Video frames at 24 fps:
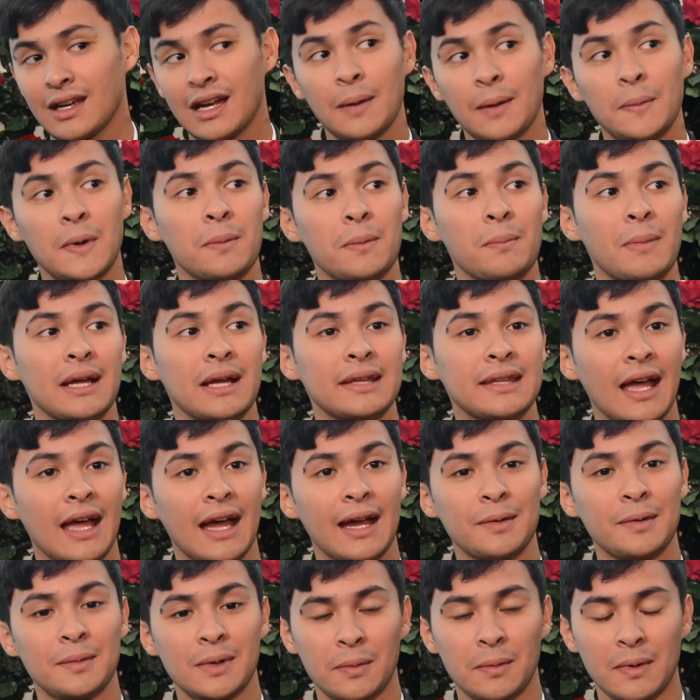Kapag may
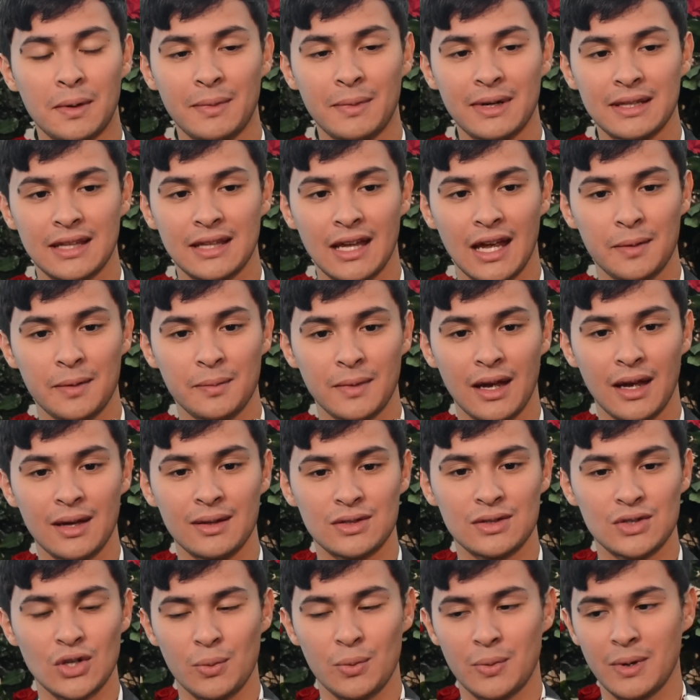time, kapag may time.
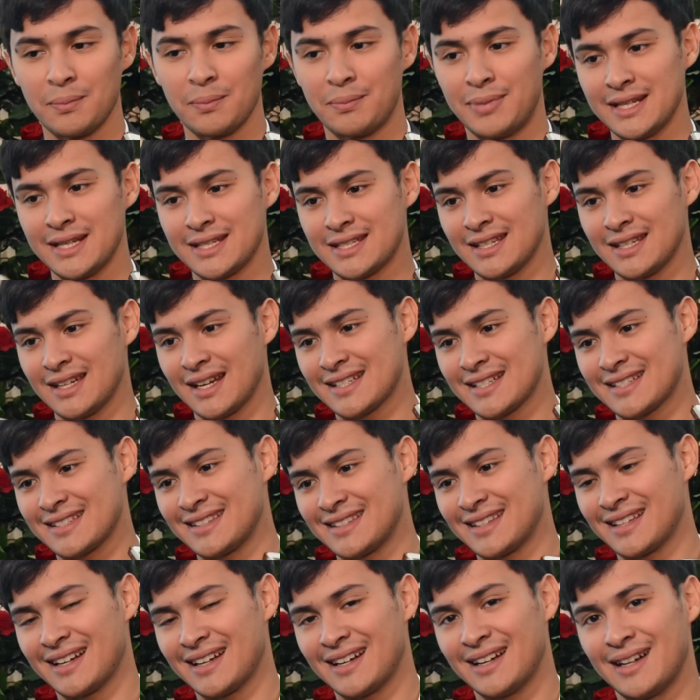Ngayon sobrang busy as
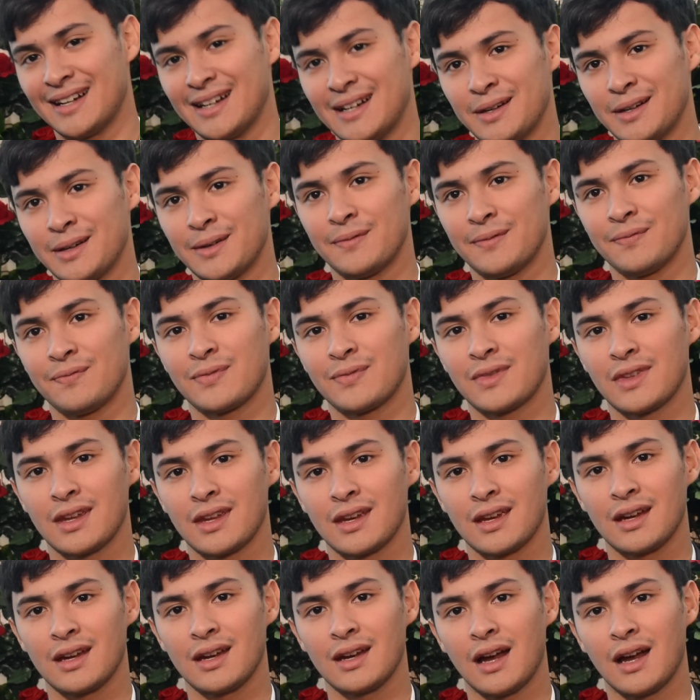in uh,
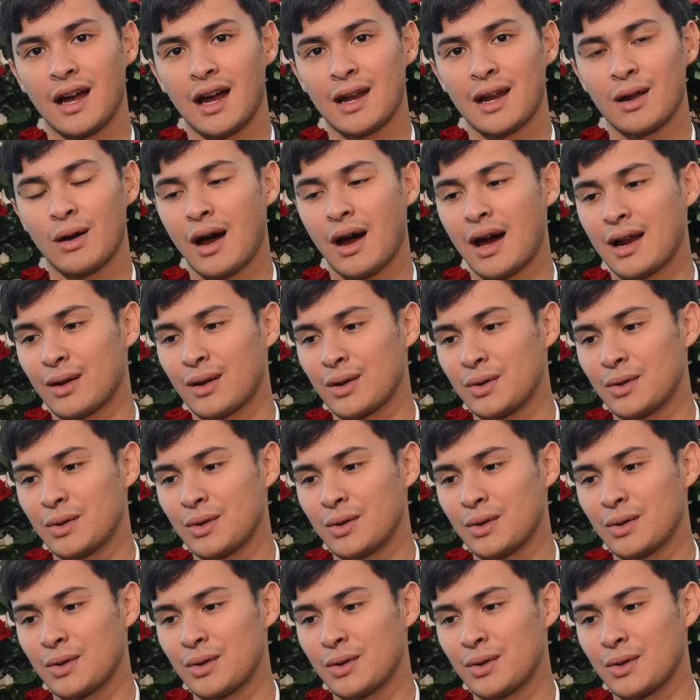araw-araw